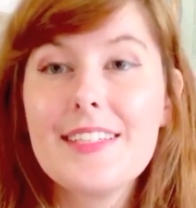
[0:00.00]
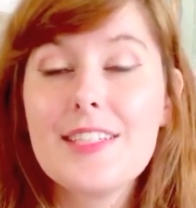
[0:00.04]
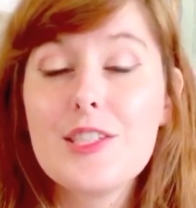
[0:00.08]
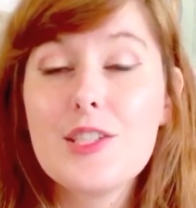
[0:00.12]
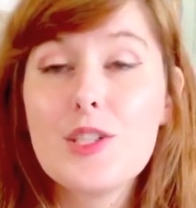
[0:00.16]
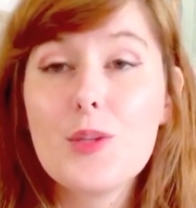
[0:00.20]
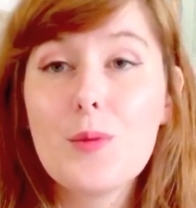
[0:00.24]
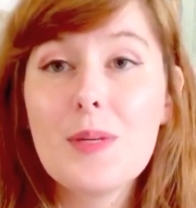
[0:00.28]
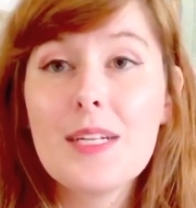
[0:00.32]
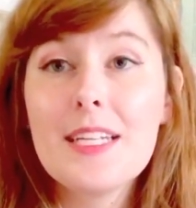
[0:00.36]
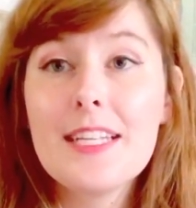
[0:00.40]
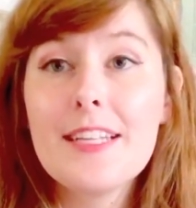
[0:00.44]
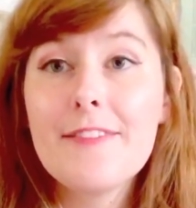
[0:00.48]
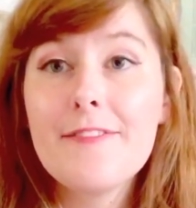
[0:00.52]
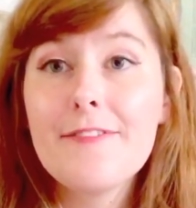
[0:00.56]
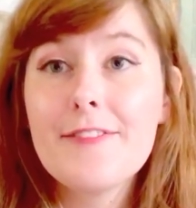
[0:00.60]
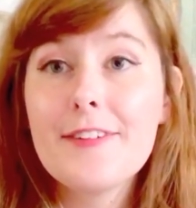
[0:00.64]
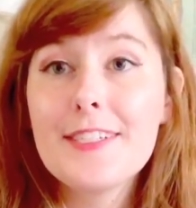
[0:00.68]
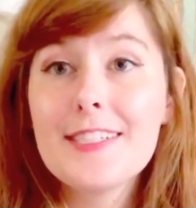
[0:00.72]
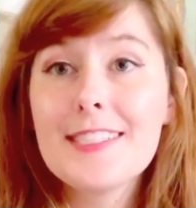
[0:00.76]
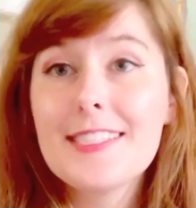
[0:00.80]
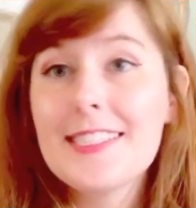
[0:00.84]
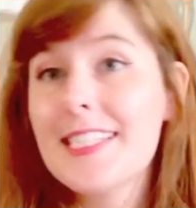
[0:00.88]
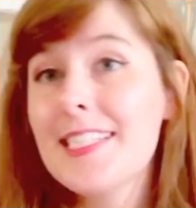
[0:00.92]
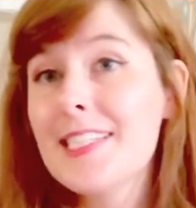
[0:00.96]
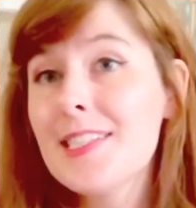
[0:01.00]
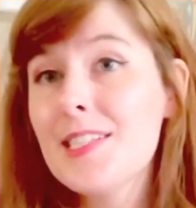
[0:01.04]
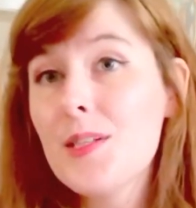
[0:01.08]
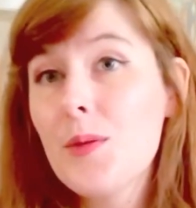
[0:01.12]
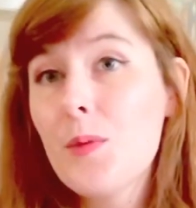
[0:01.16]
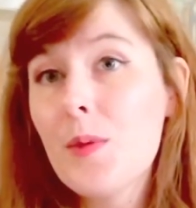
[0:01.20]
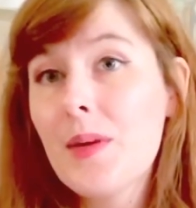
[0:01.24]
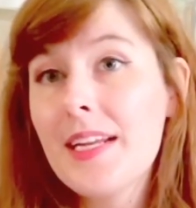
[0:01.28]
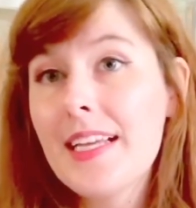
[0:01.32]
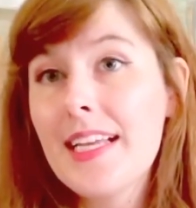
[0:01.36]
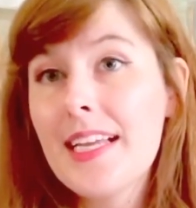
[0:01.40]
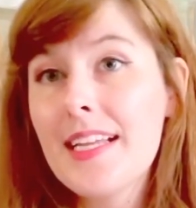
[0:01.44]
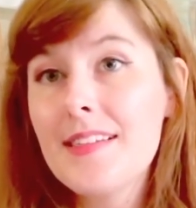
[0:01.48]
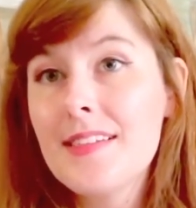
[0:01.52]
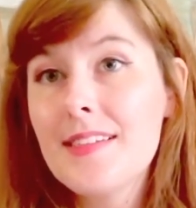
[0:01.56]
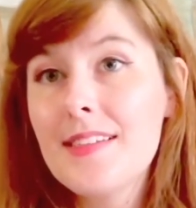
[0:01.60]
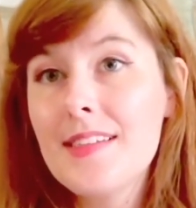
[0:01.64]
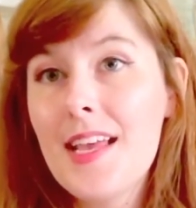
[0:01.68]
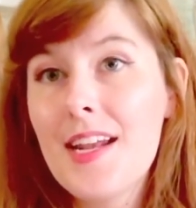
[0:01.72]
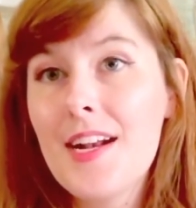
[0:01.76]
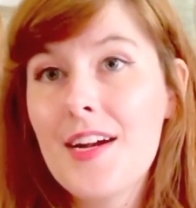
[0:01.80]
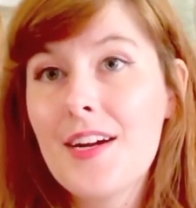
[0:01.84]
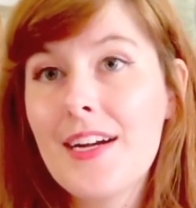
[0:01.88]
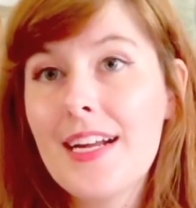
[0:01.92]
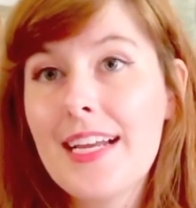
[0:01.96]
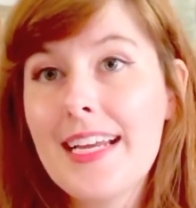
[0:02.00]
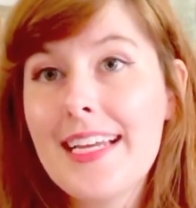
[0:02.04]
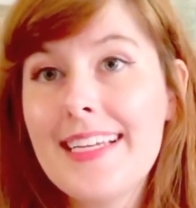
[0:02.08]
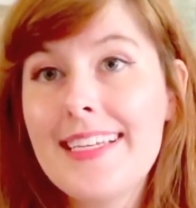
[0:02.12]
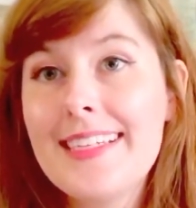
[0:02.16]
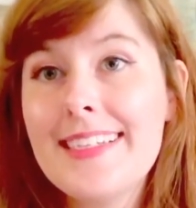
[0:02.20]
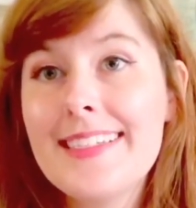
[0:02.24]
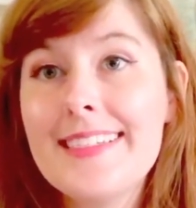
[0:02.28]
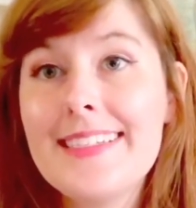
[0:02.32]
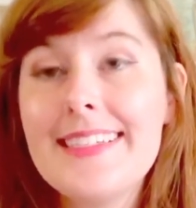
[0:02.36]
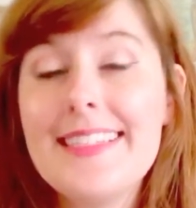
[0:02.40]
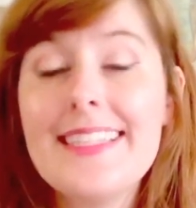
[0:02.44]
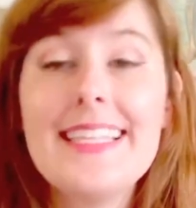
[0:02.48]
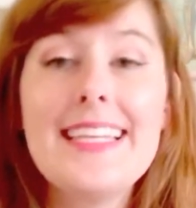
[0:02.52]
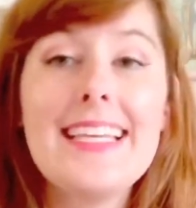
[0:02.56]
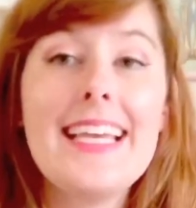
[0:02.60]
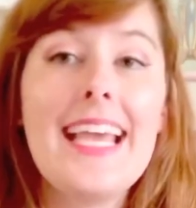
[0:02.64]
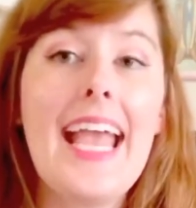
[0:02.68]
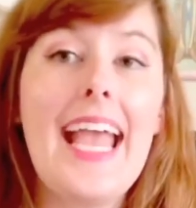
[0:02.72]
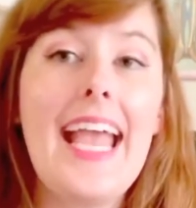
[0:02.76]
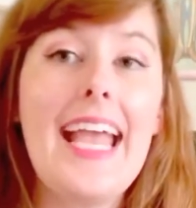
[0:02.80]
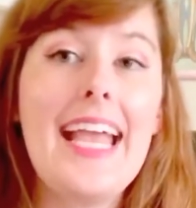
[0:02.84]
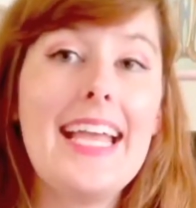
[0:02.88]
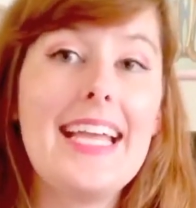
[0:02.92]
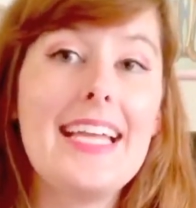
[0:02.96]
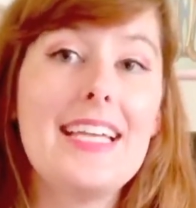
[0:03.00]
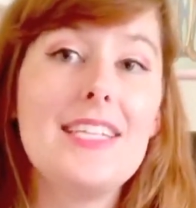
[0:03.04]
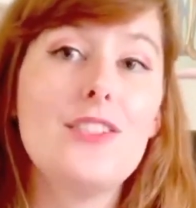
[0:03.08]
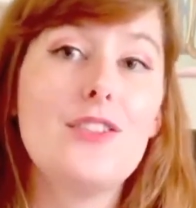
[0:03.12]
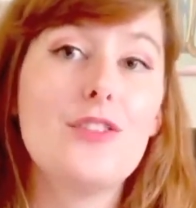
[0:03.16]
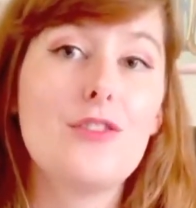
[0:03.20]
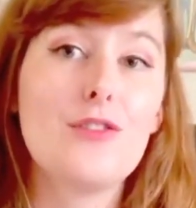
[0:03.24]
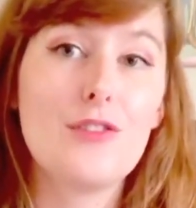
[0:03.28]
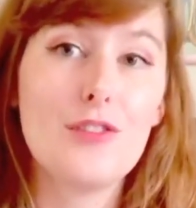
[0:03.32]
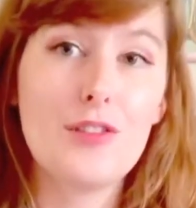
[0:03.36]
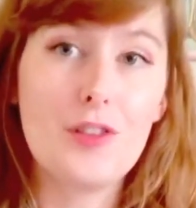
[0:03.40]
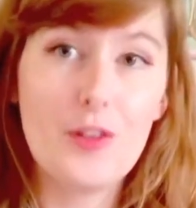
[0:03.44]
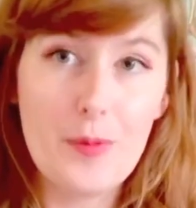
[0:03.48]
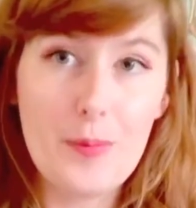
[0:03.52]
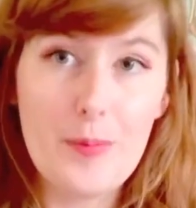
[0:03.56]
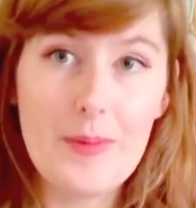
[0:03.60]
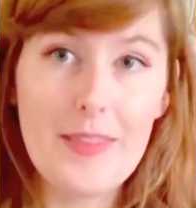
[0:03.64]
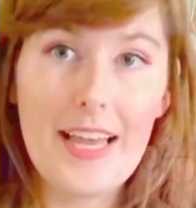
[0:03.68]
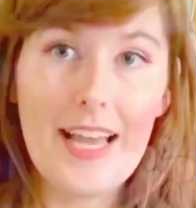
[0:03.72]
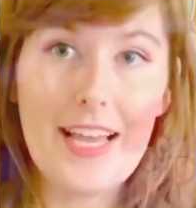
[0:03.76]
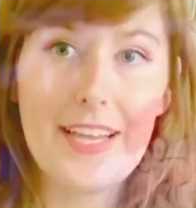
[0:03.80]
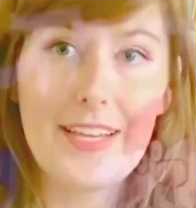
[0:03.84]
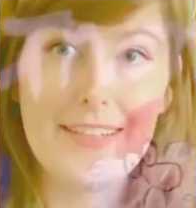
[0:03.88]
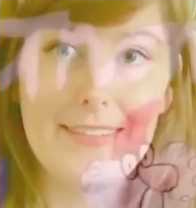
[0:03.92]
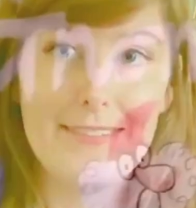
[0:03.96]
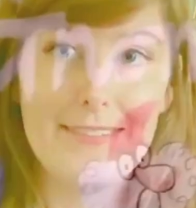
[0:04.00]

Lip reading: So one of the first things you want to consider is the age group that you're